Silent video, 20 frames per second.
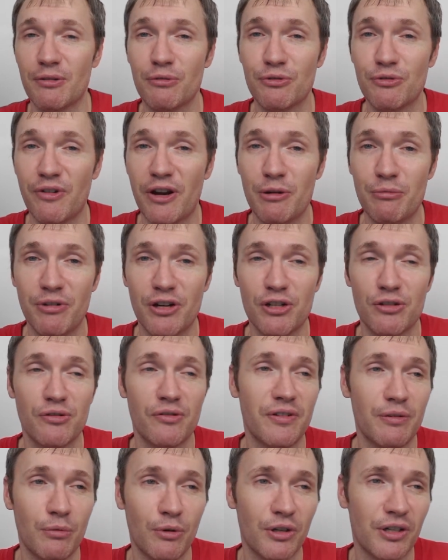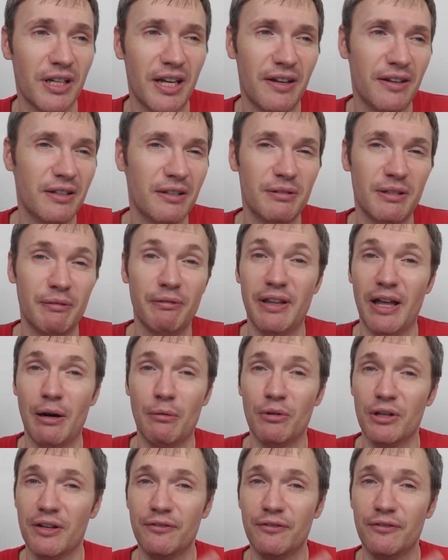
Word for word: I was very impressed with it that one.